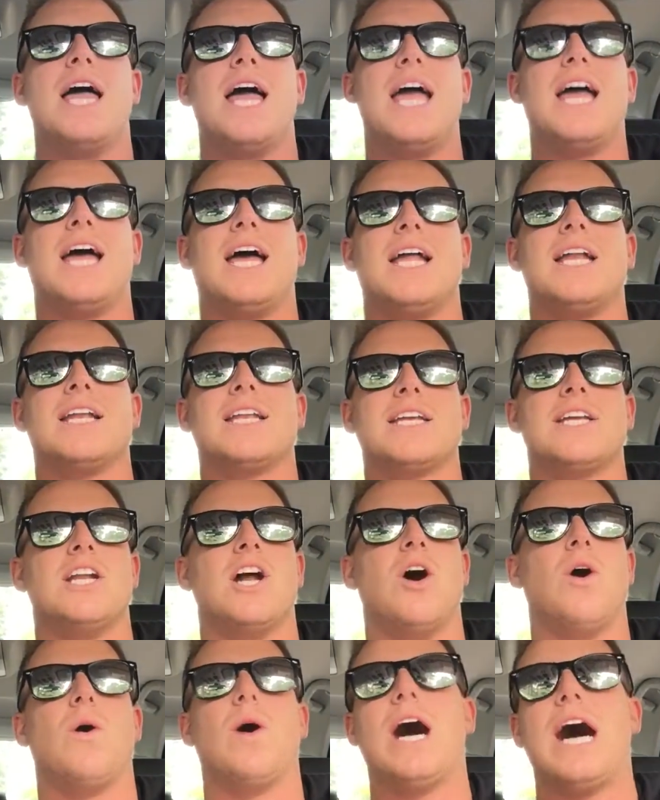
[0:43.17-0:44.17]
And, you
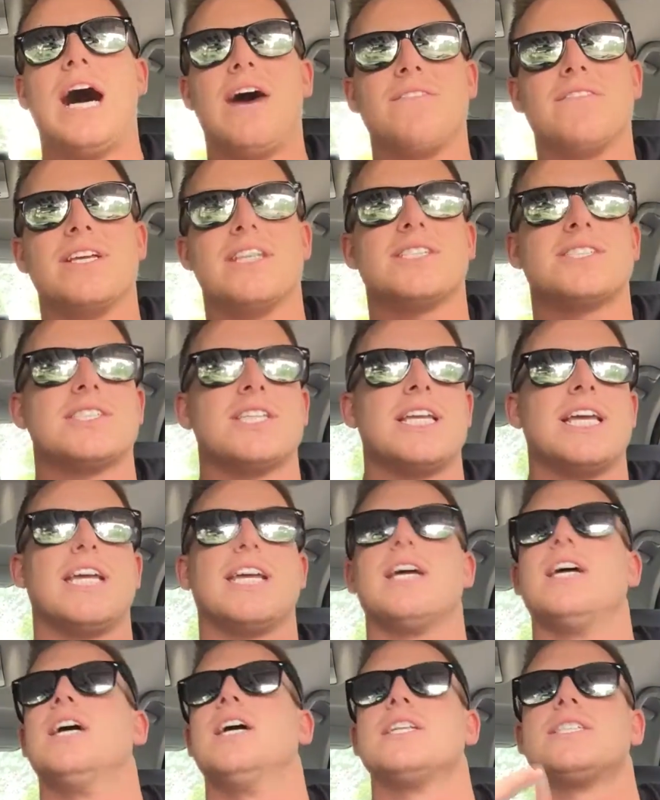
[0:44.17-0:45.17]
know,
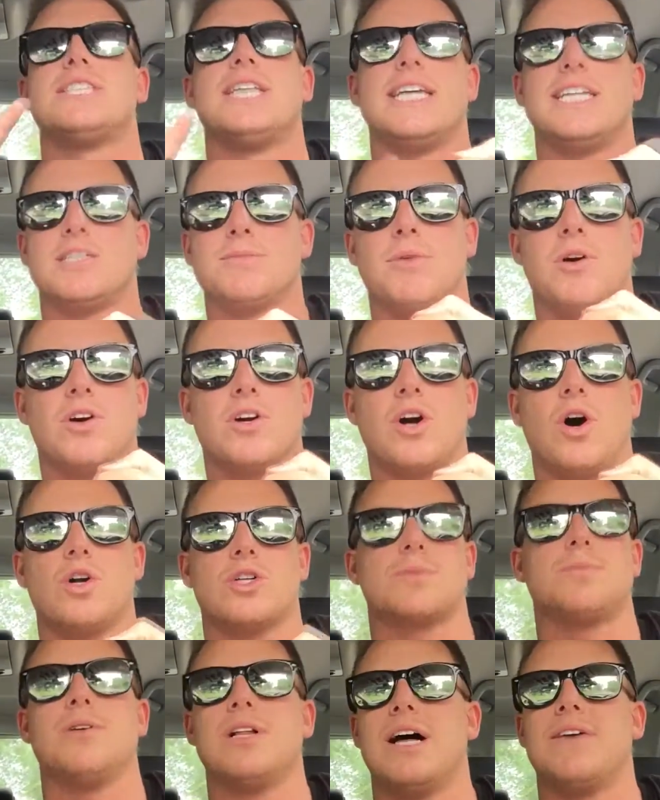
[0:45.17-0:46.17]
obviously, teachable and
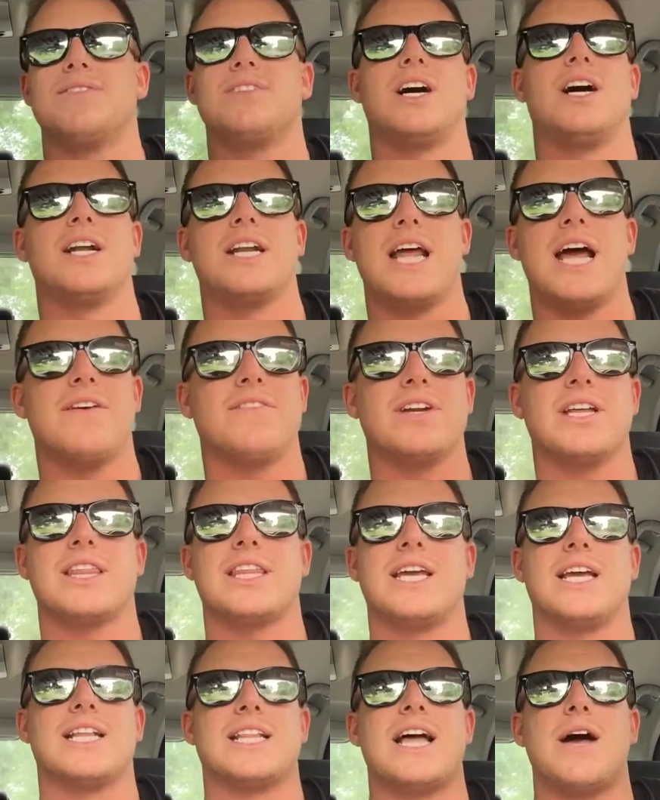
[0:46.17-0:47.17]
coachable. I've done
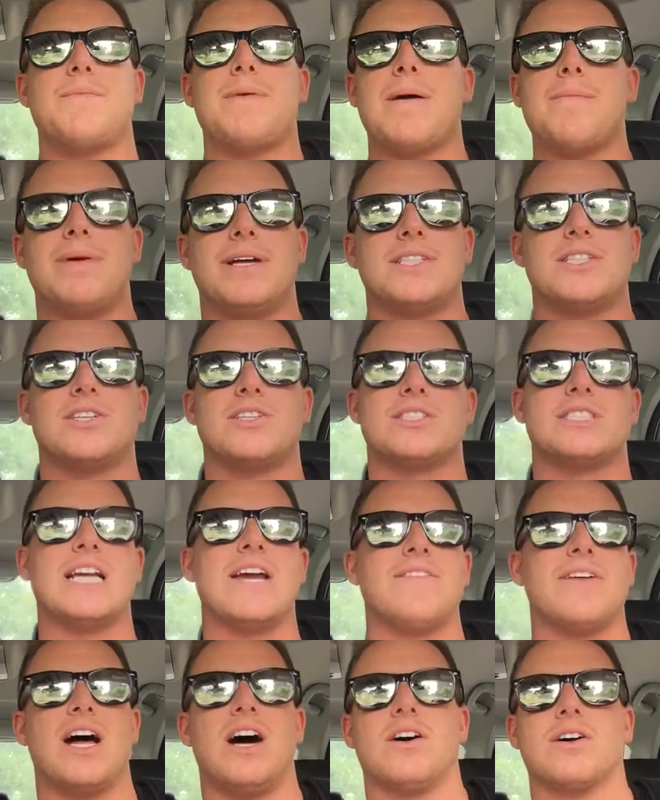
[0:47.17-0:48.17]
everything that my mentors,
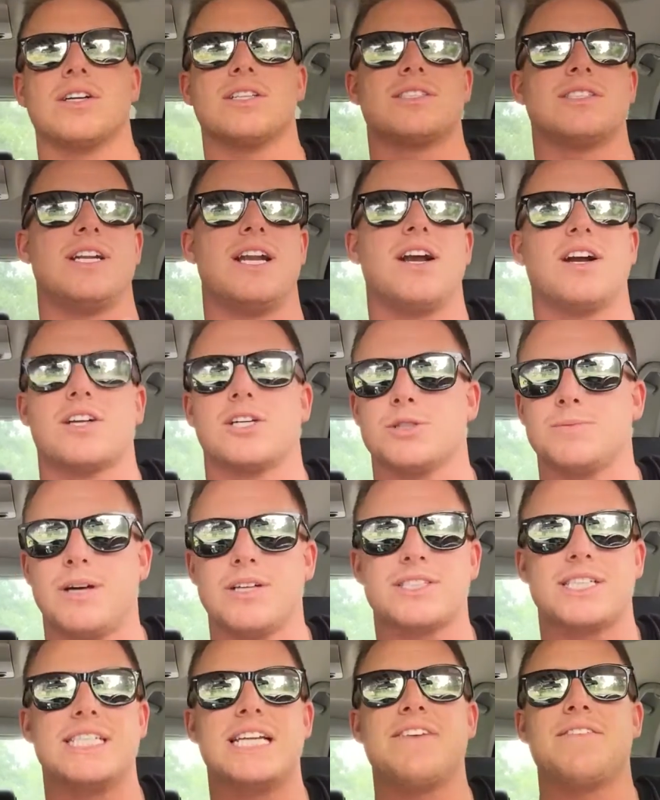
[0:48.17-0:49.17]
David Helgeson, Eric
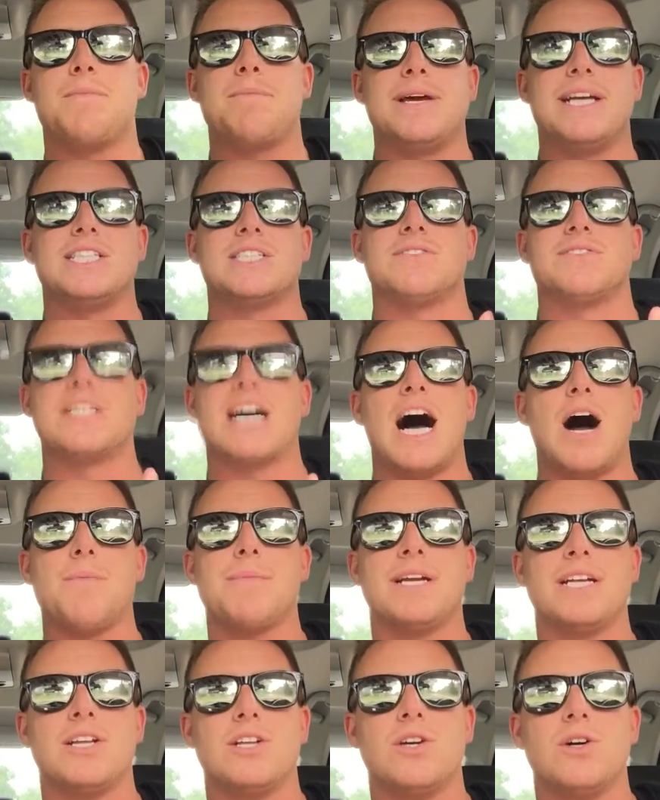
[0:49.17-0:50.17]
Grzybowski, and David Peach have taught
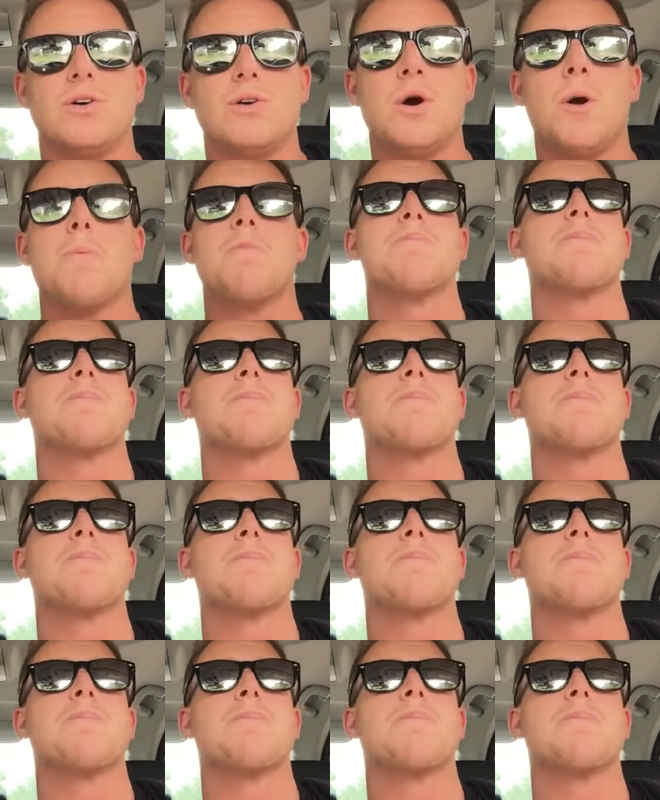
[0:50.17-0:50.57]
me to do.